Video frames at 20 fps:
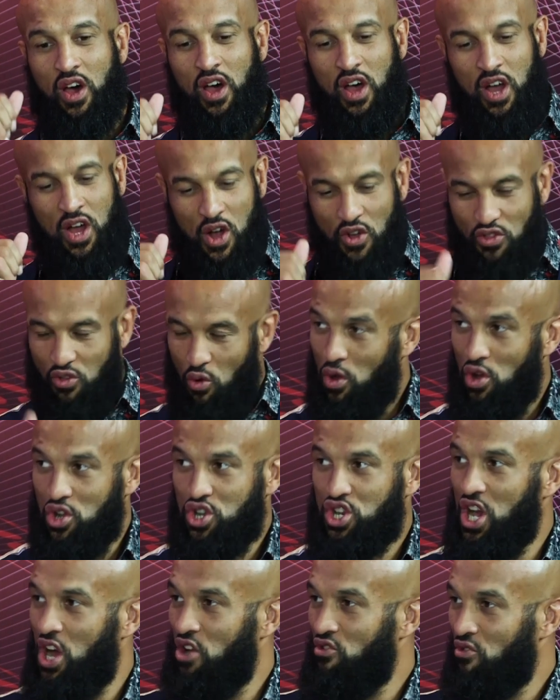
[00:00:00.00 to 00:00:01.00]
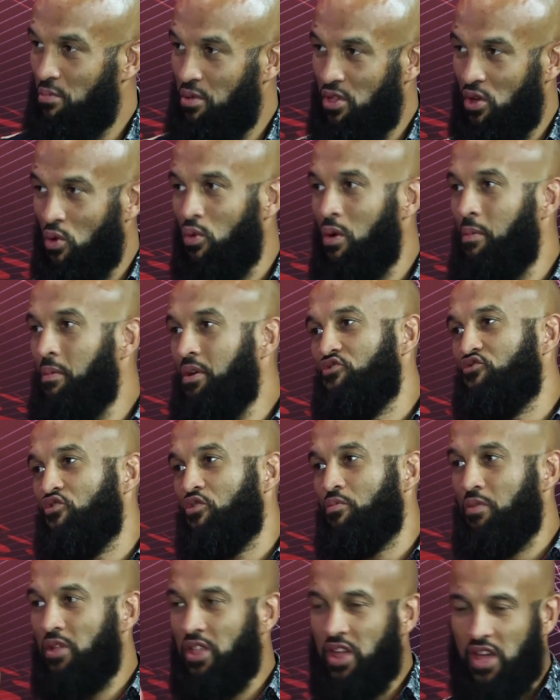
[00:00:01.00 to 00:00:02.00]
the the wheelchair rugby, the women's
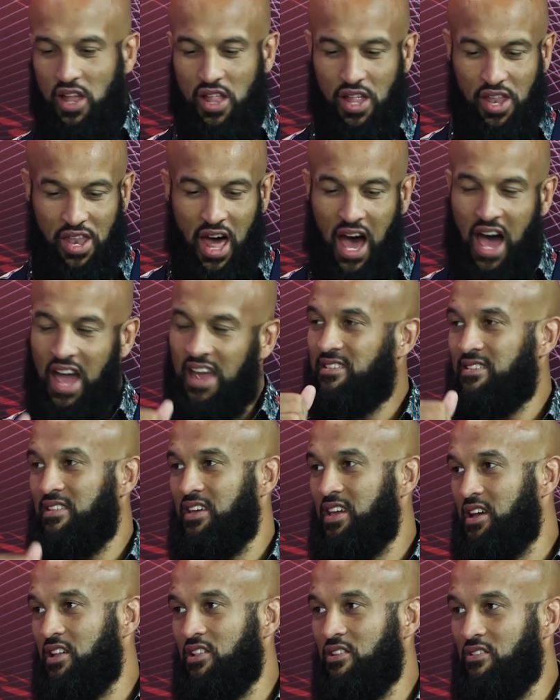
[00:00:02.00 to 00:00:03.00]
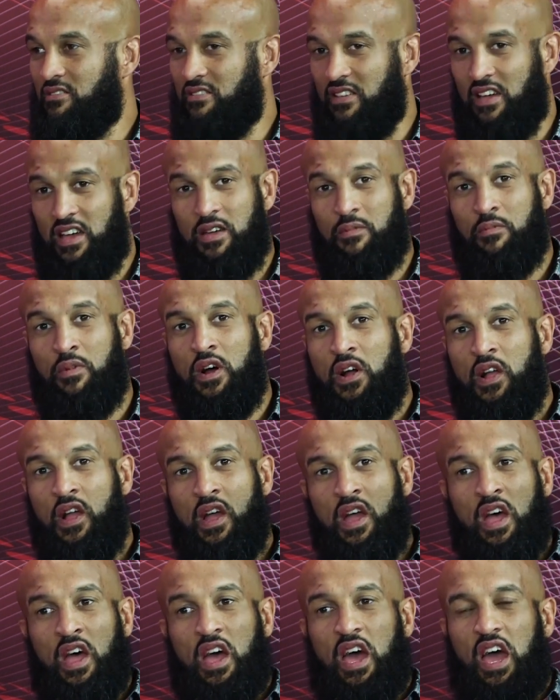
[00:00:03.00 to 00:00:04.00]
rugby, the England Knights, the England team
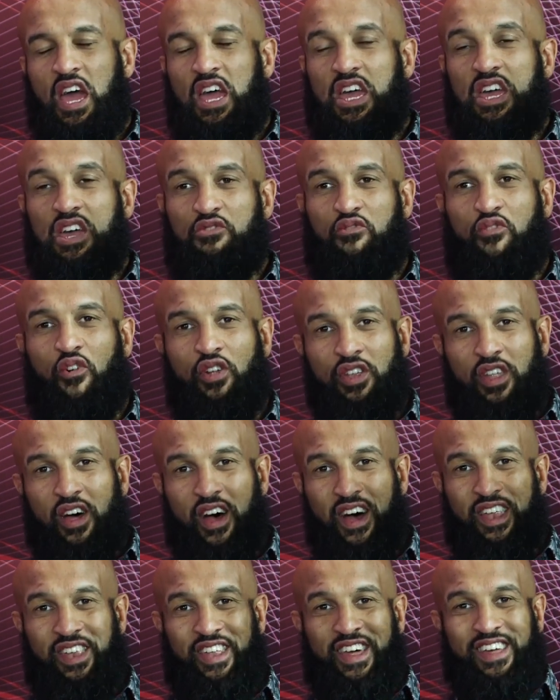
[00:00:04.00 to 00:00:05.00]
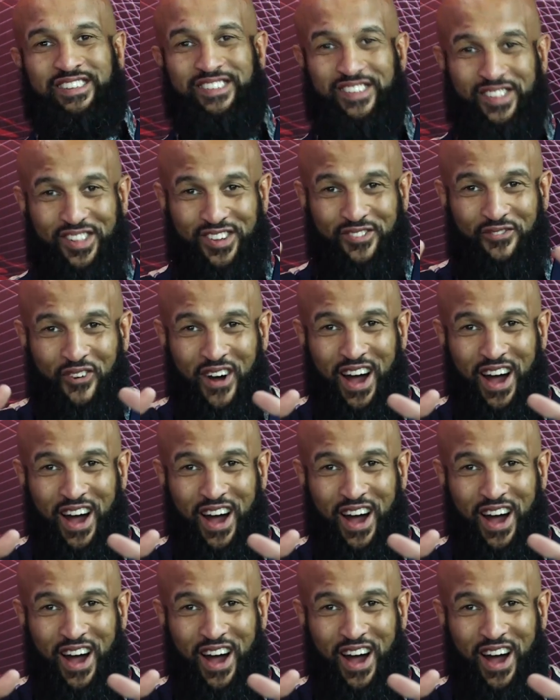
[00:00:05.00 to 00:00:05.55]
even, initial